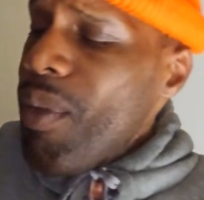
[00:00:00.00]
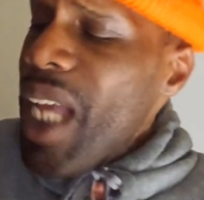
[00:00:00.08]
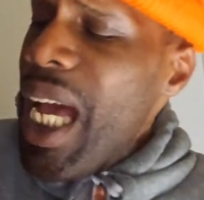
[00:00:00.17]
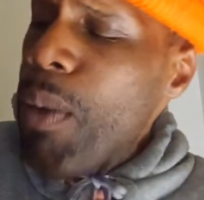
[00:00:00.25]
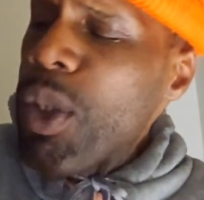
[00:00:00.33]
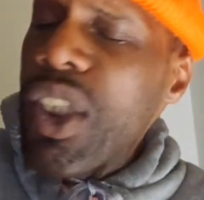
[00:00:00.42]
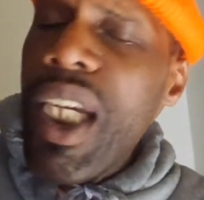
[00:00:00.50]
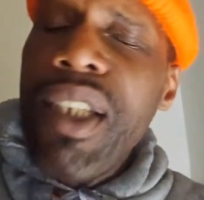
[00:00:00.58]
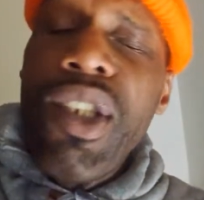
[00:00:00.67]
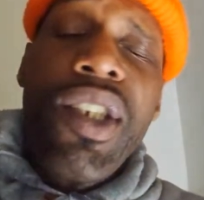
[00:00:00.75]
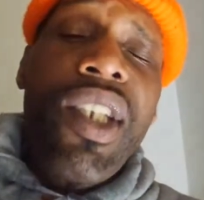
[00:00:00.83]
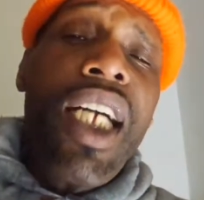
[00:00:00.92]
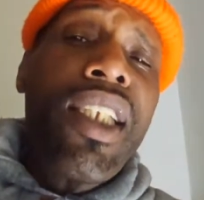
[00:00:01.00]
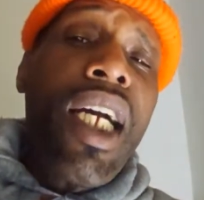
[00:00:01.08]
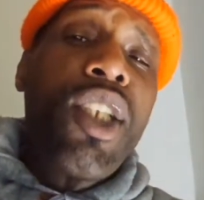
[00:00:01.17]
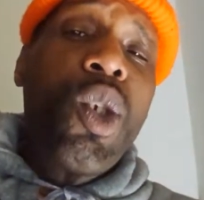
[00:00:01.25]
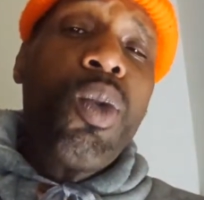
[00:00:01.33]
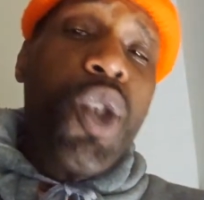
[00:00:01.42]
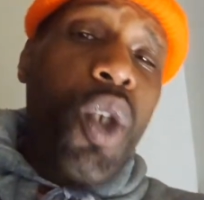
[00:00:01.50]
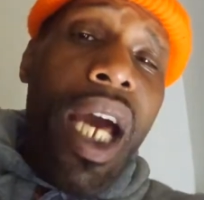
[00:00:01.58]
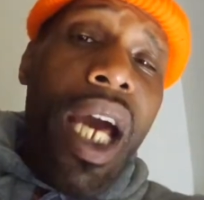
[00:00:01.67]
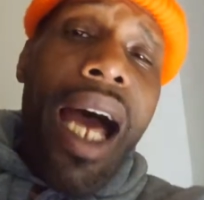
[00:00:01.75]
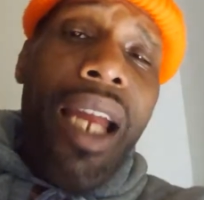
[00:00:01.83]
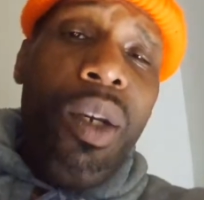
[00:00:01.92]
I would say it just like that, too. To the
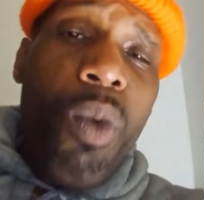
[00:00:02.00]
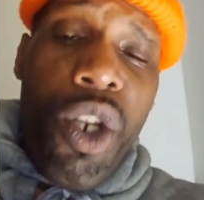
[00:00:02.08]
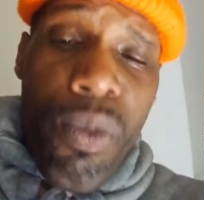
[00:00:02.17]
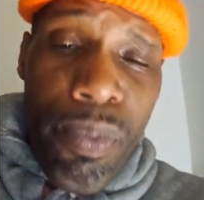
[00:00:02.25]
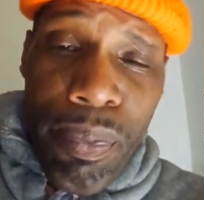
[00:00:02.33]
island with them.